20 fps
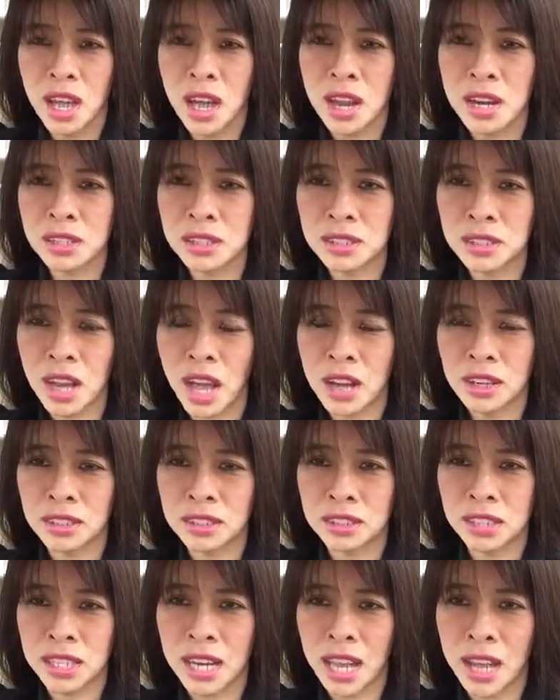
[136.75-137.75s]

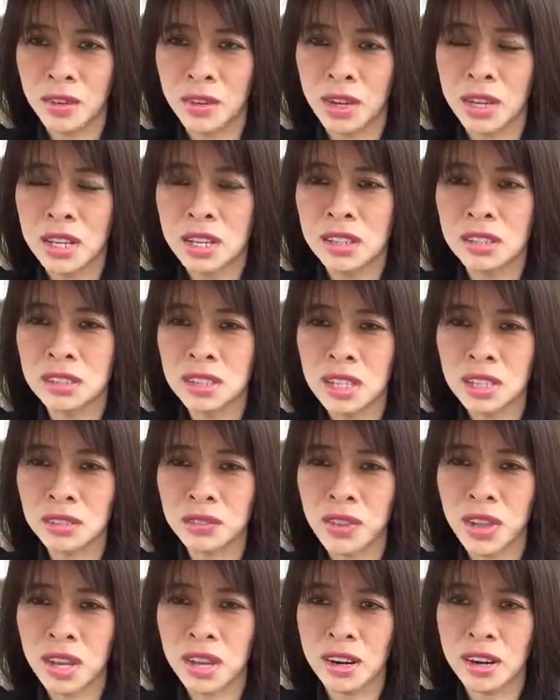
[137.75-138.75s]
$100 an hour, six
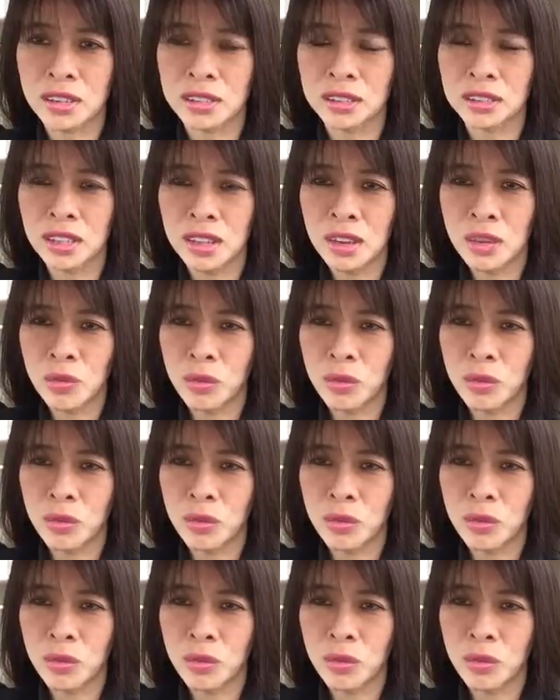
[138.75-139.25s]
figures.